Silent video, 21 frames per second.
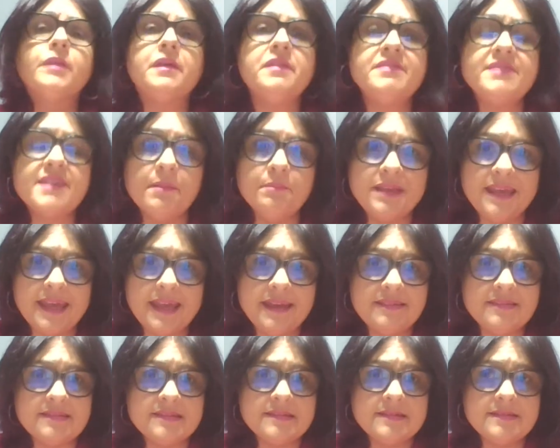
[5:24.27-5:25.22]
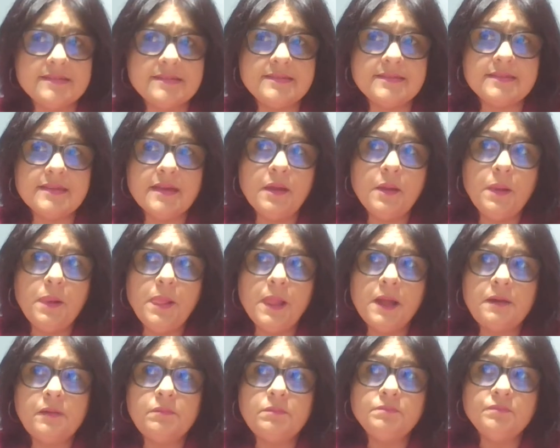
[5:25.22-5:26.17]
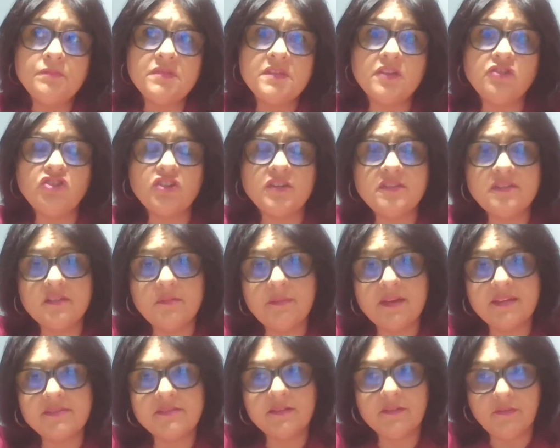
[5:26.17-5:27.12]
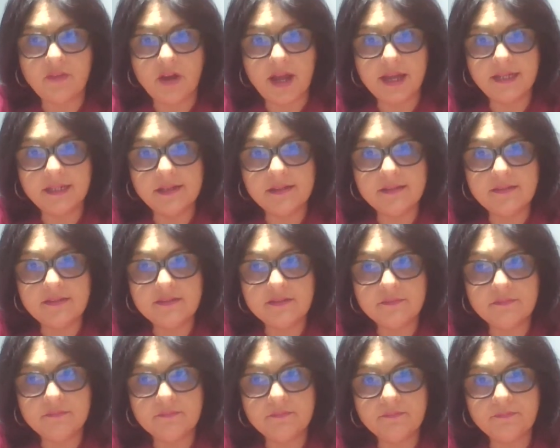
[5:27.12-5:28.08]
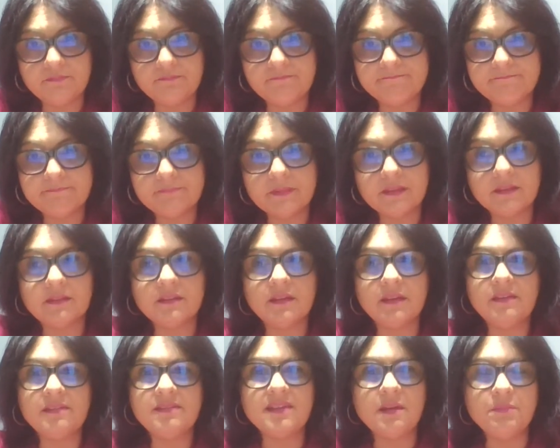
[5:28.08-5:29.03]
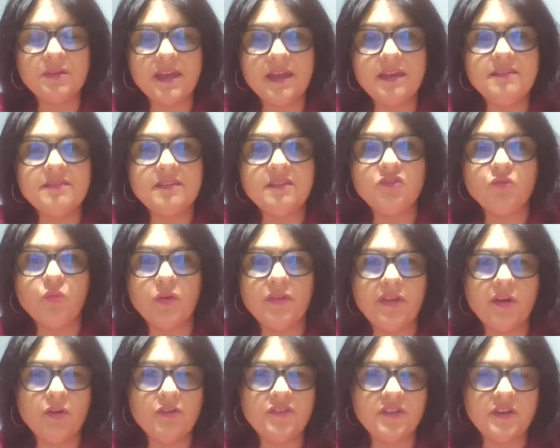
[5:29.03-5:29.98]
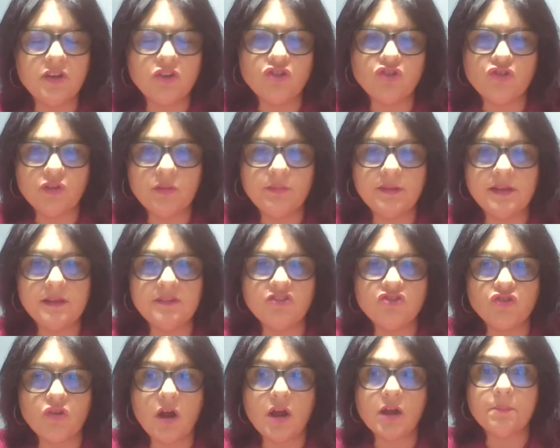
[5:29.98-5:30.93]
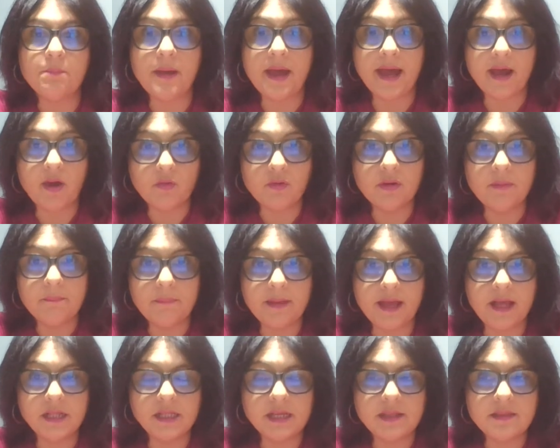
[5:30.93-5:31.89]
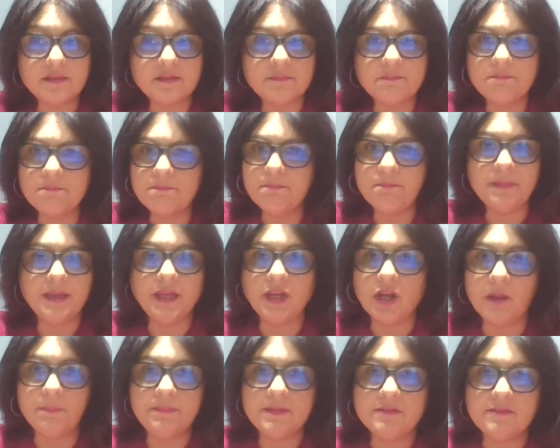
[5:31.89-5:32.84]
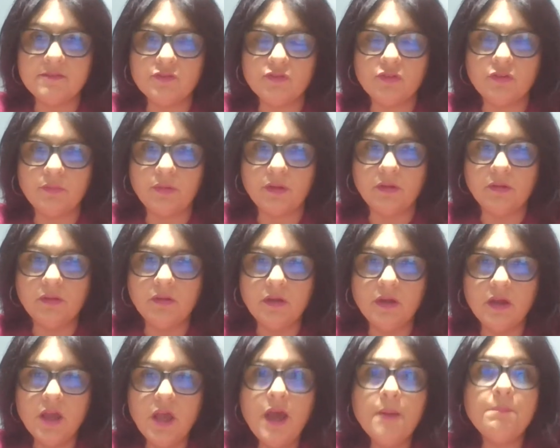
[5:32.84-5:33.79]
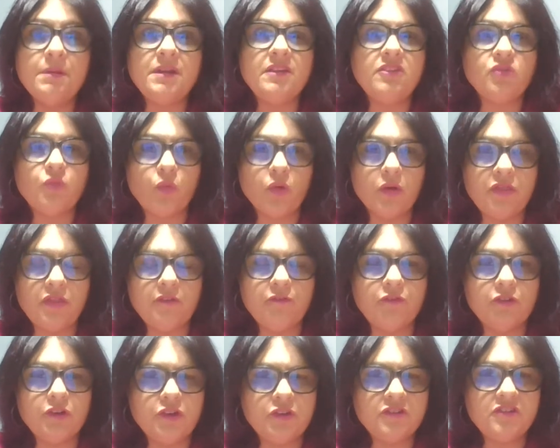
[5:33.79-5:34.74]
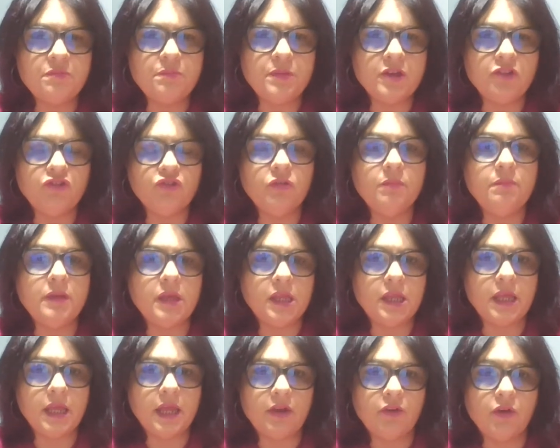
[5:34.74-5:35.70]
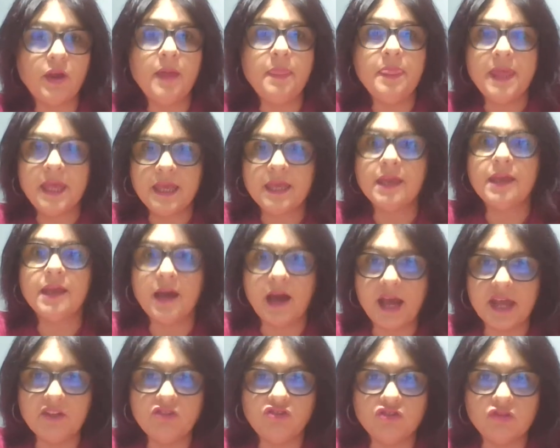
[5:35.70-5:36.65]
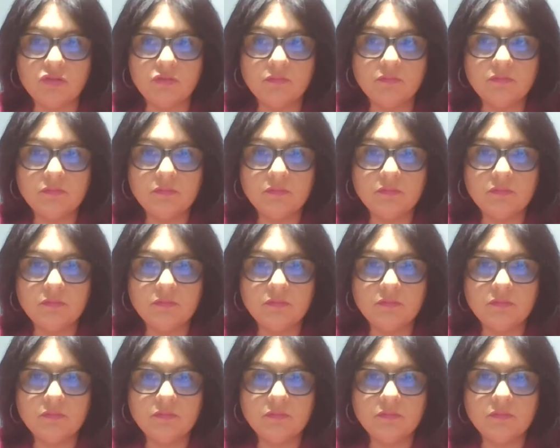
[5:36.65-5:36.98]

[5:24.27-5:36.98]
Some cases, such as domestic violence, some cases where there is an extremely strong power imbalance, may not be suitable. But it's worth it for you to speak to a mediator, and they can guide you.